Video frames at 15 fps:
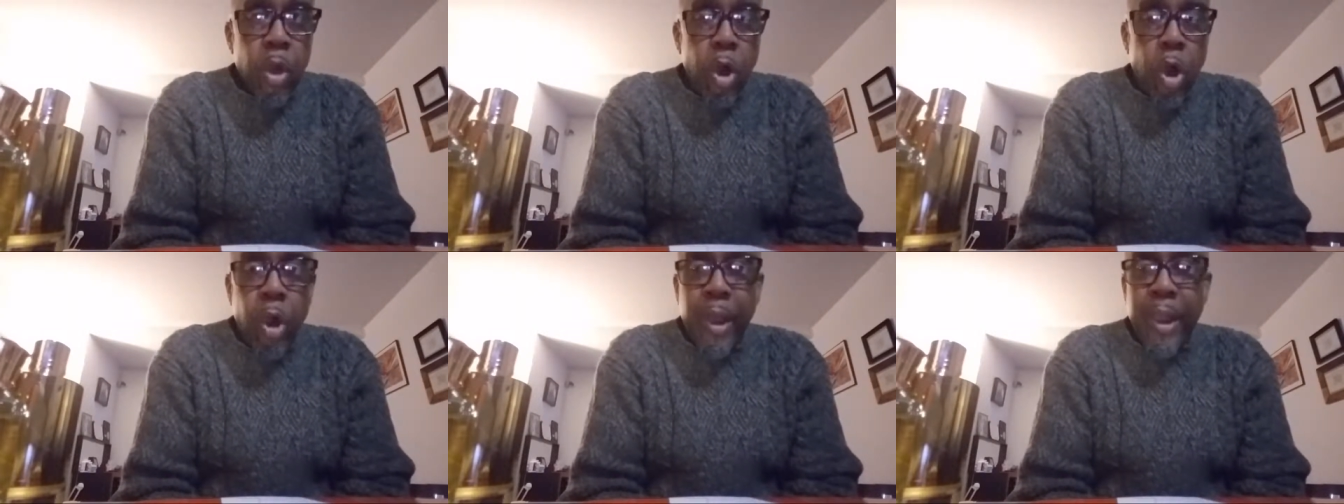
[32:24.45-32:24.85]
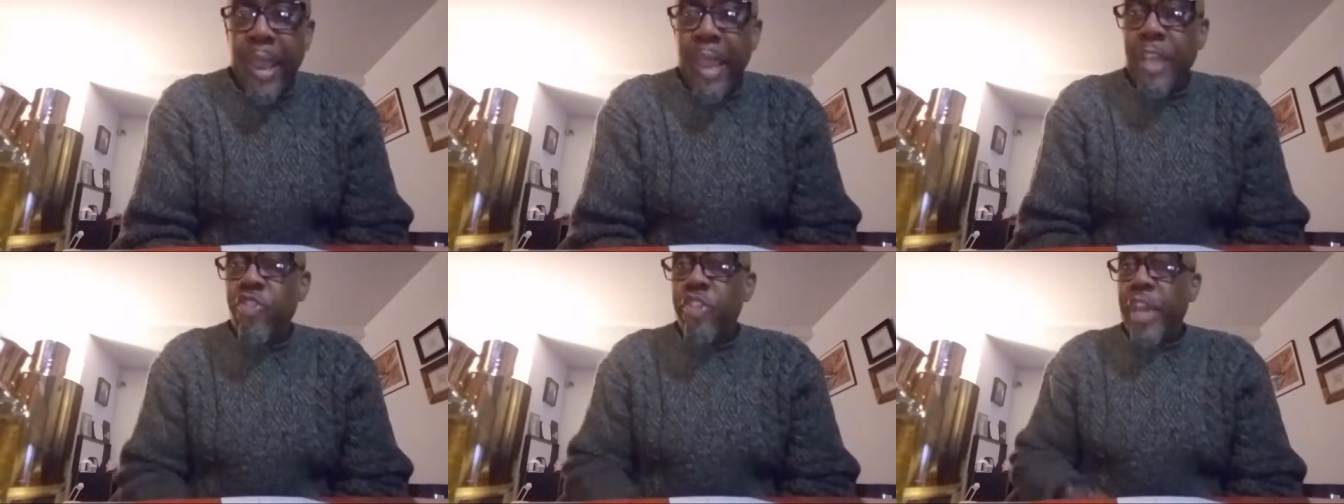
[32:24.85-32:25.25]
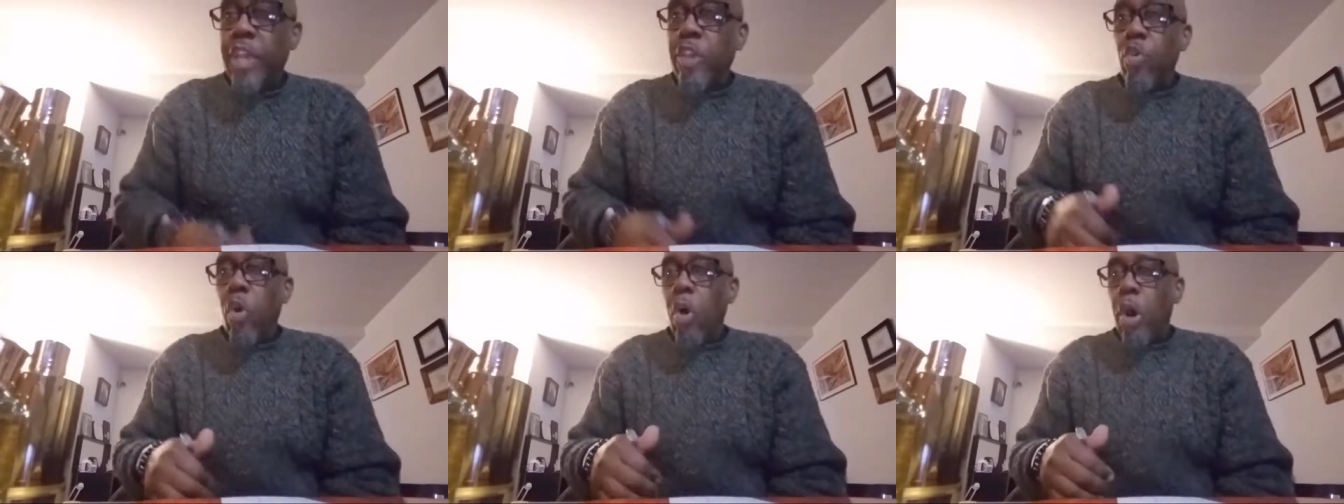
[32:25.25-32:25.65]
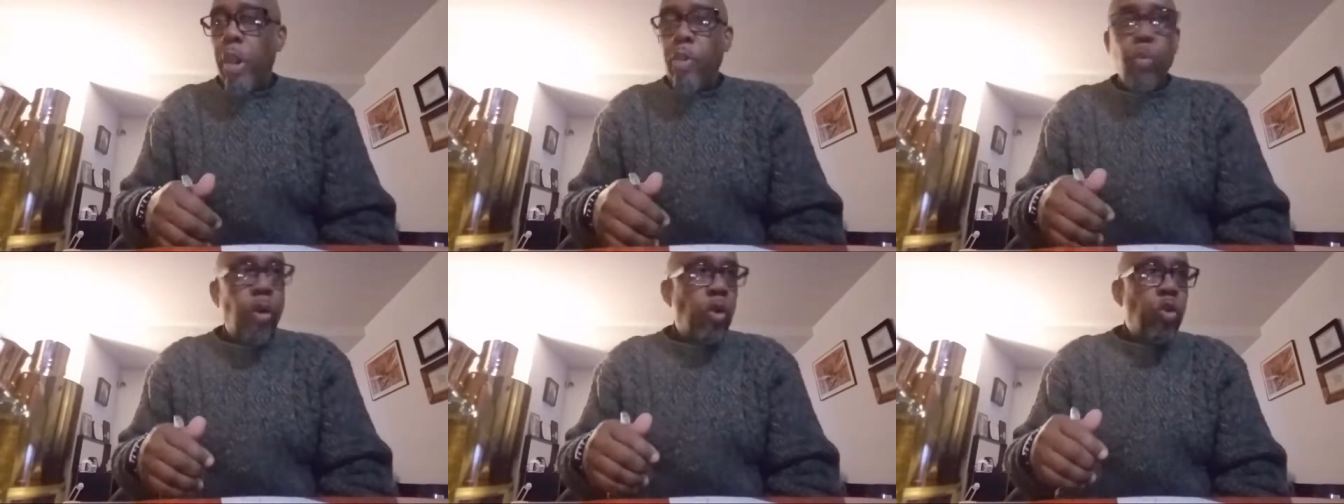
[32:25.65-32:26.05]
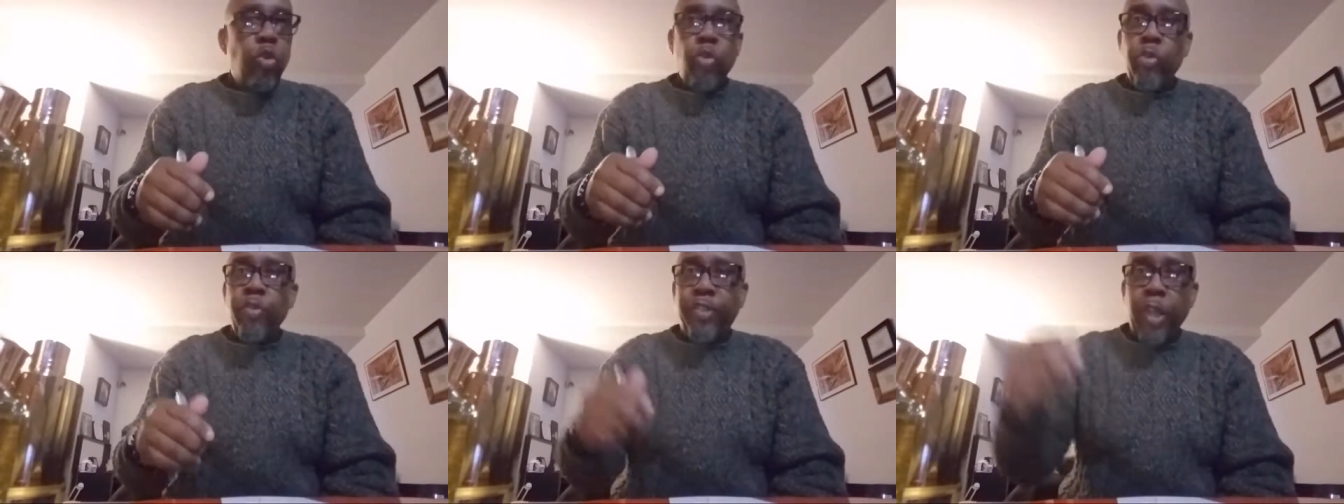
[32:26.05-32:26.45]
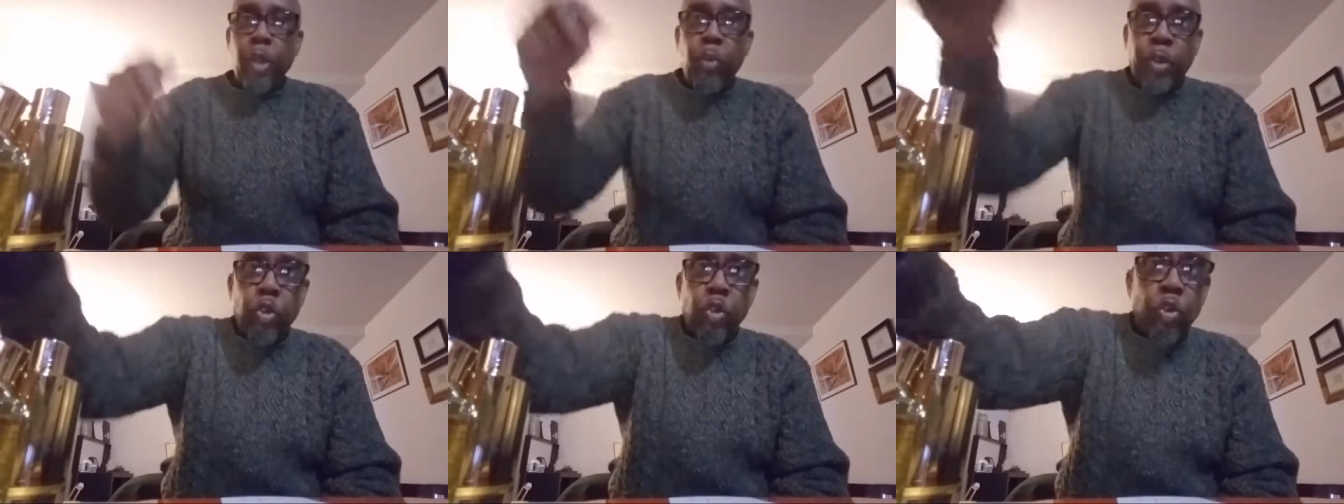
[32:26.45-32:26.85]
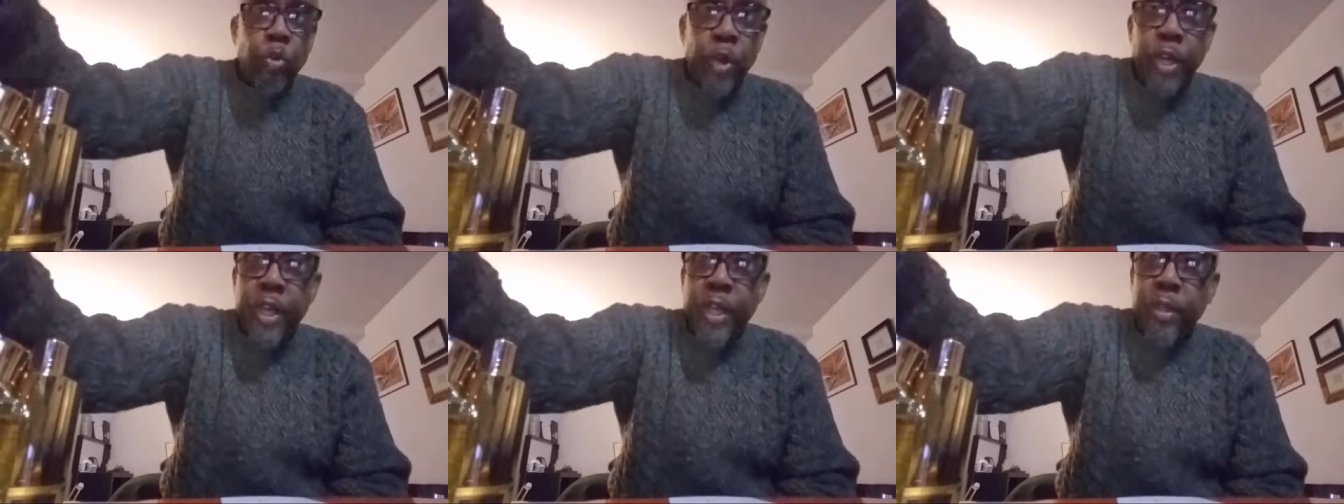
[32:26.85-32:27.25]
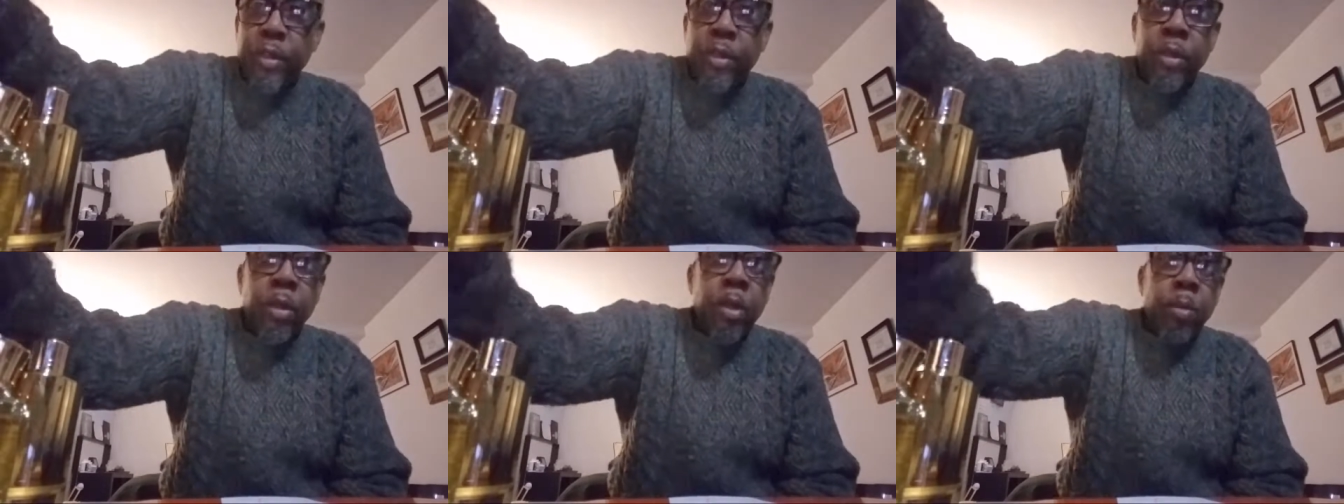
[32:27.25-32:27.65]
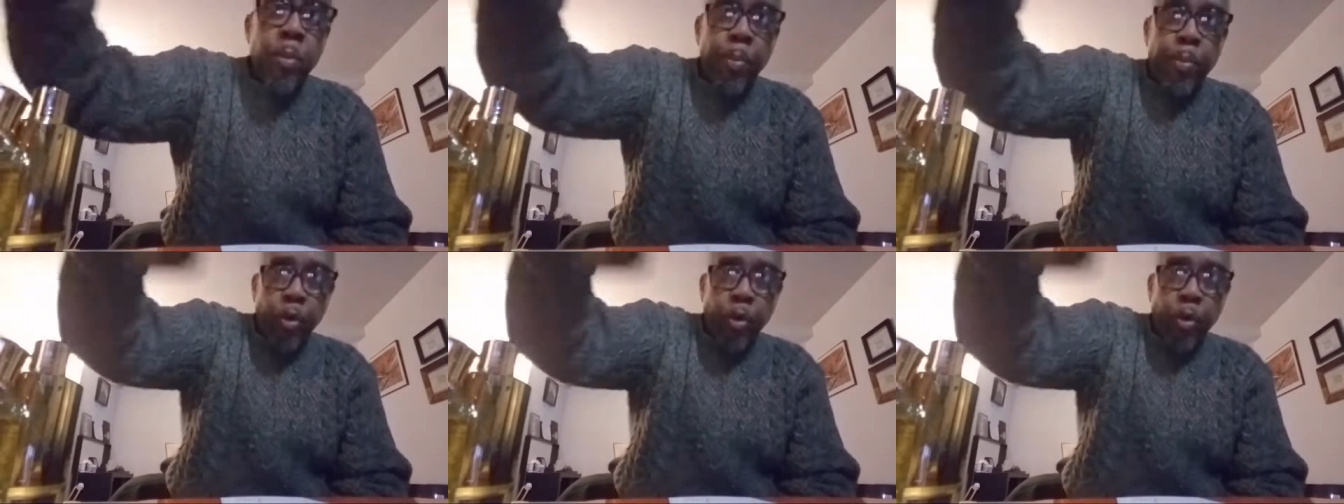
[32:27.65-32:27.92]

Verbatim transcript: R-A-J-U-R. You want ooh, you say you want the wood? We'll